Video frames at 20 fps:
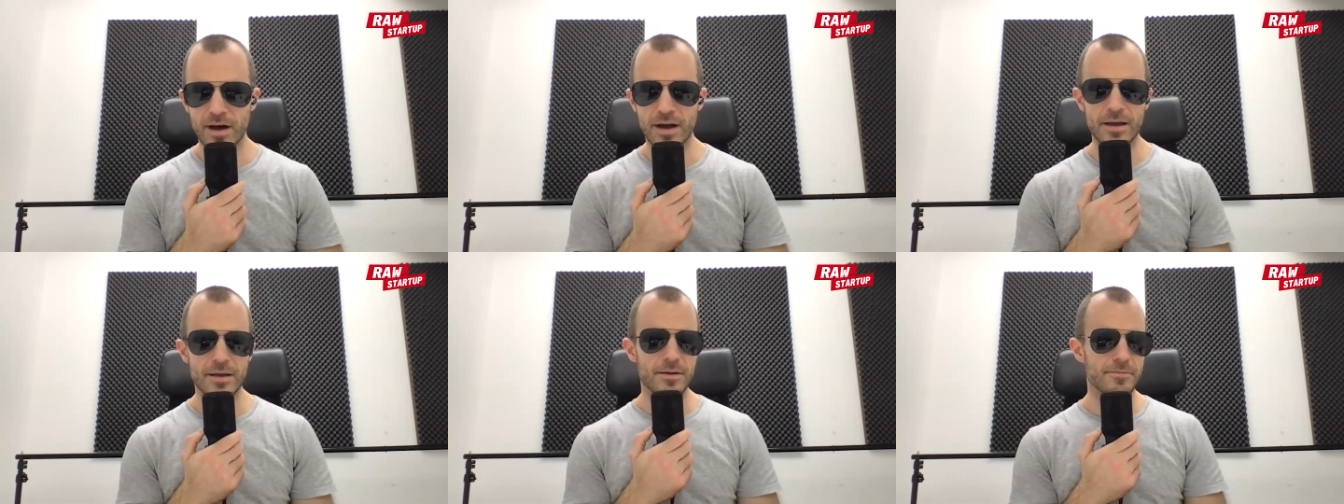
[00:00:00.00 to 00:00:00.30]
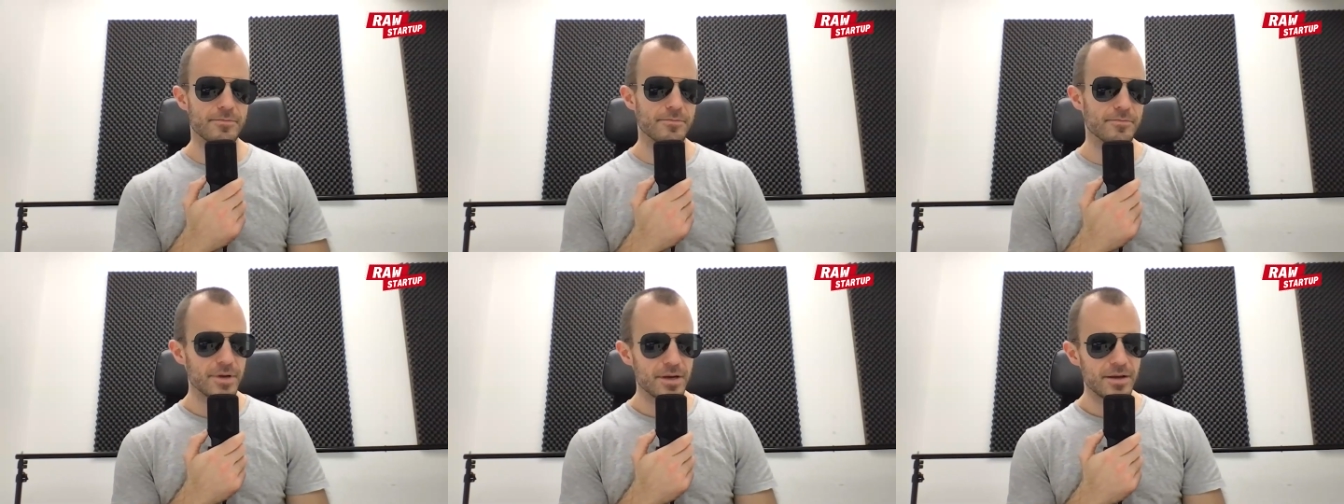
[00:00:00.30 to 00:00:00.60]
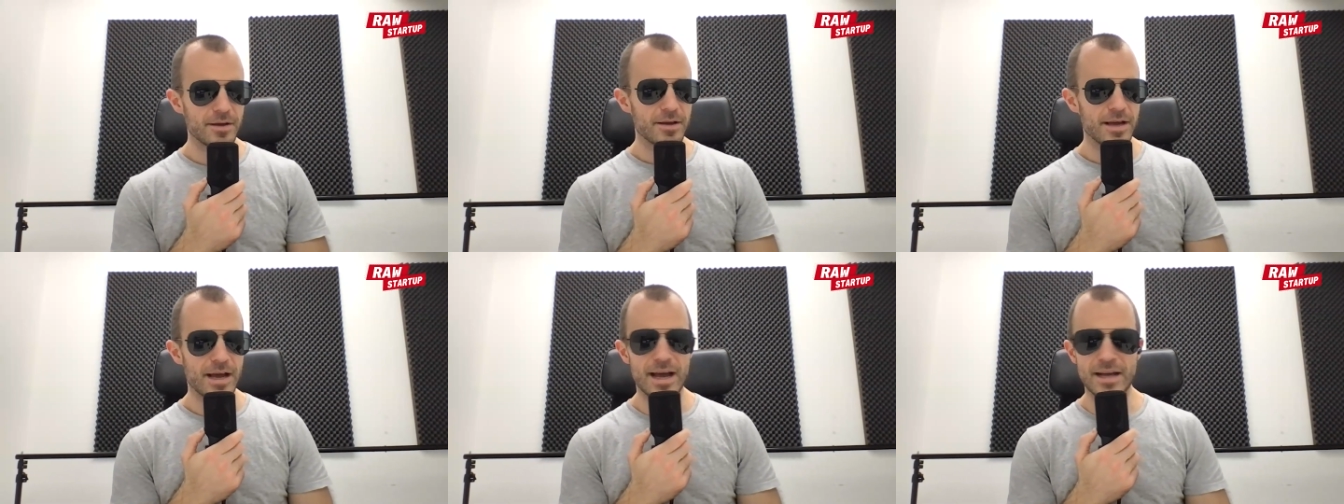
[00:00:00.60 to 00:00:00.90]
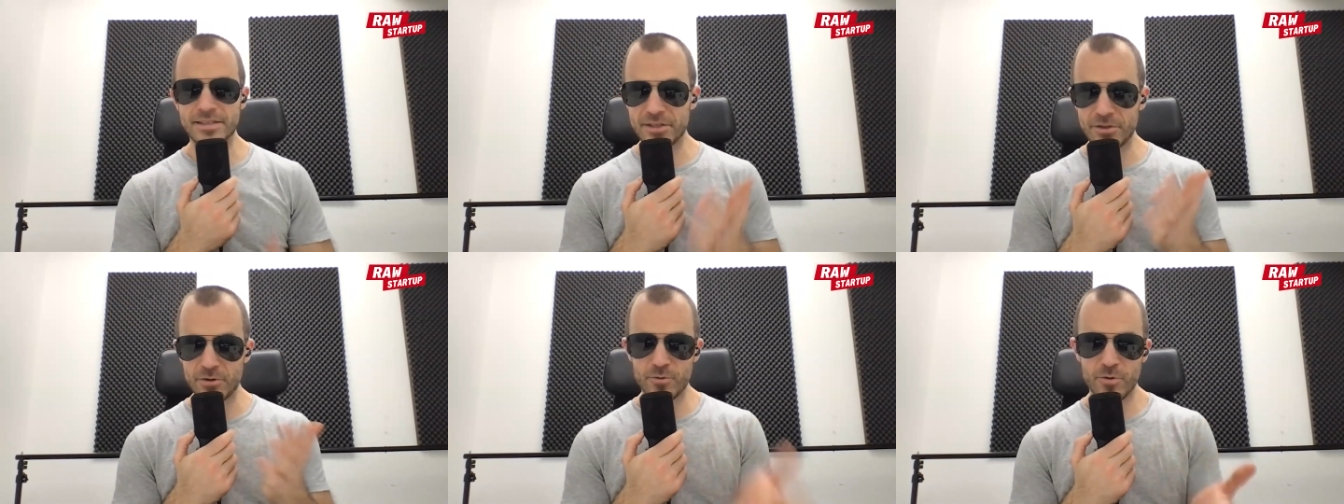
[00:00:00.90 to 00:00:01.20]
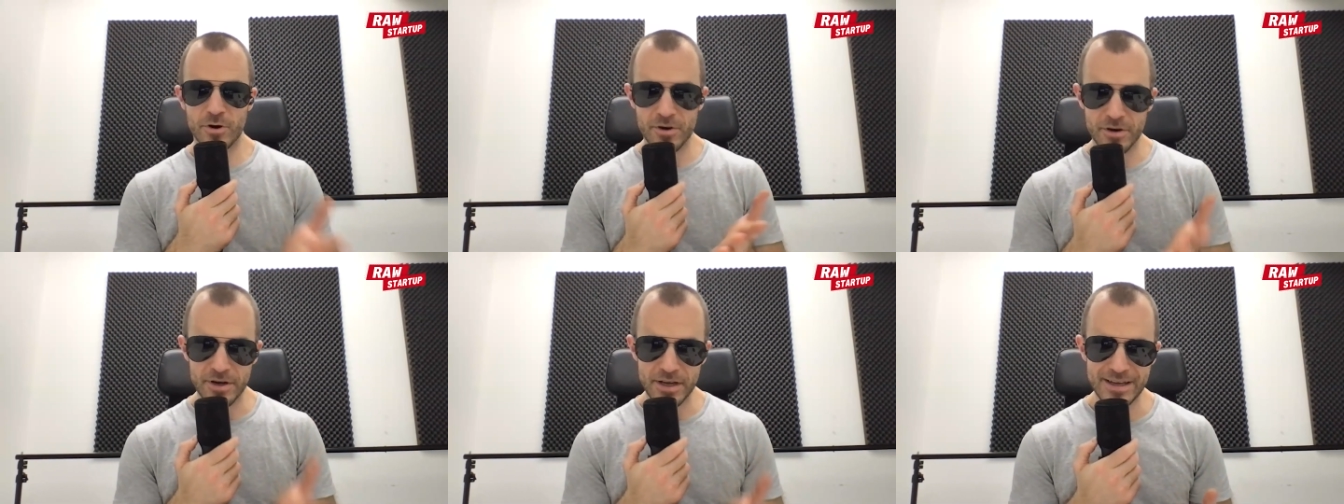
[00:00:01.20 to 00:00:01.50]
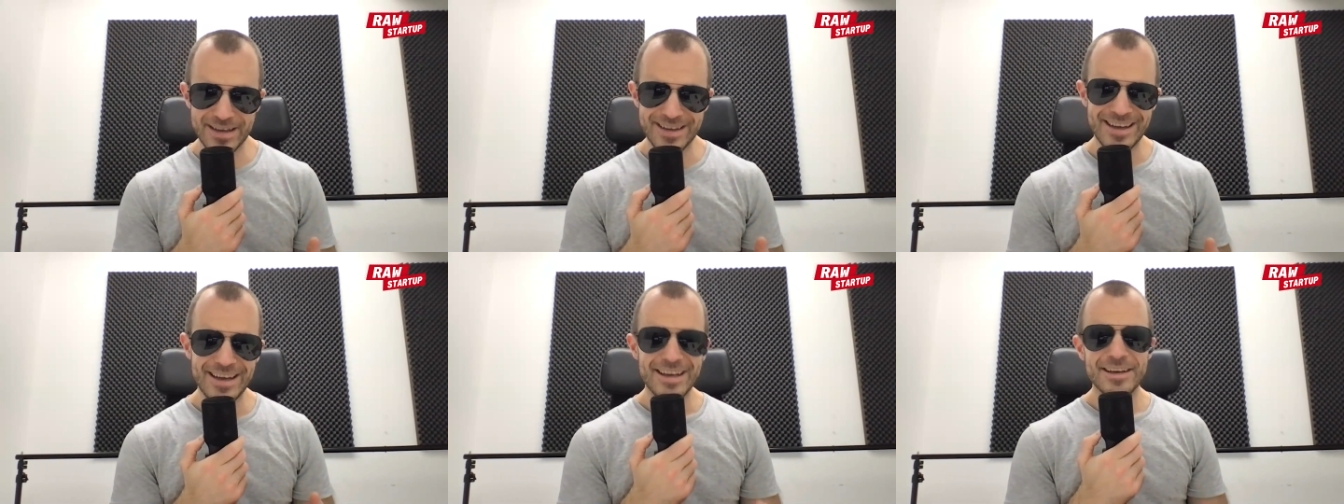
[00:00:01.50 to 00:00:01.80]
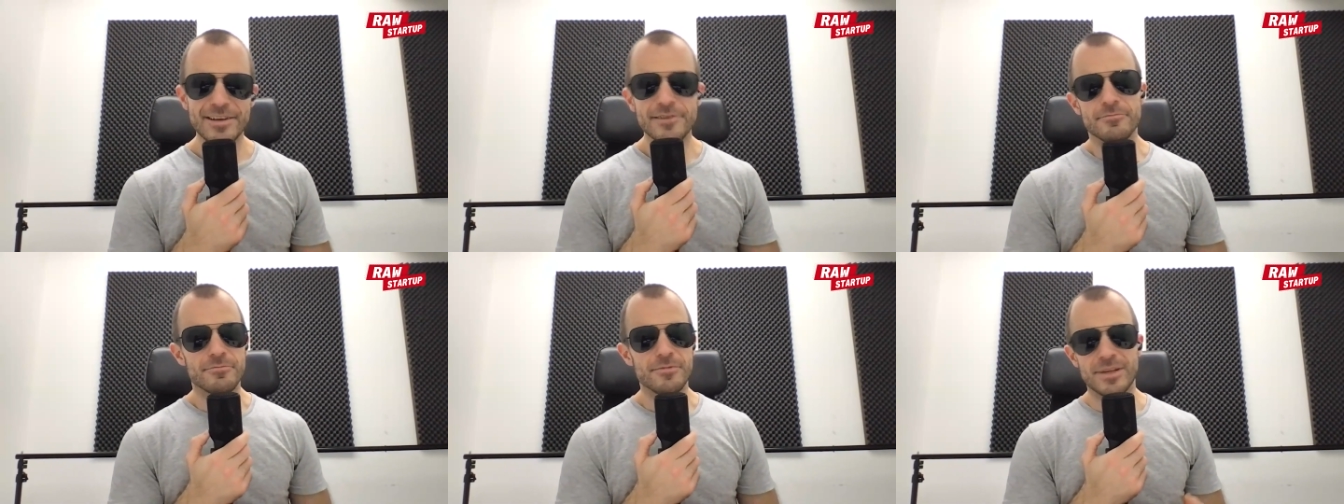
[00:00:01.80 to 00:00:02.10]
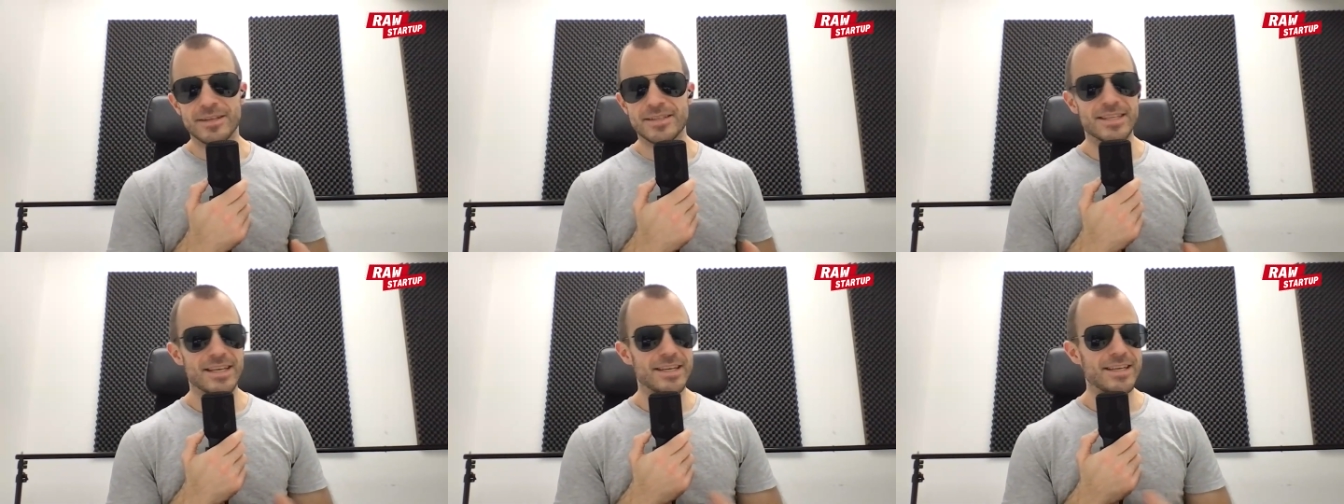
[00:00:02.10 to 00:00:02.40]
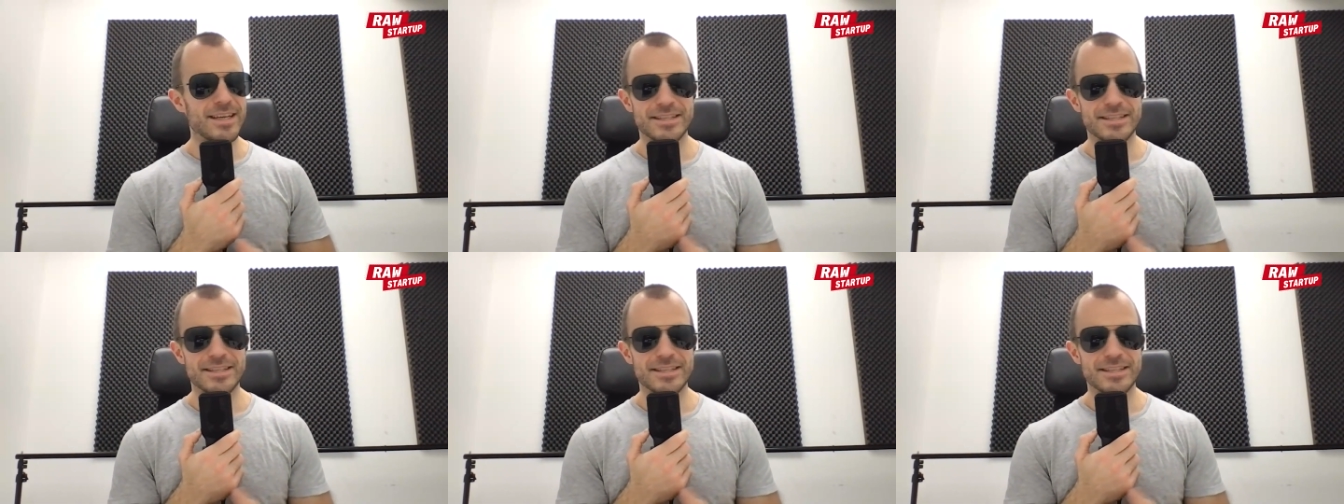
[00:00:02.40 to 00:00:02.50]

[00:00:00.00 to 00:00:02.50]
I am as you are a, let's say,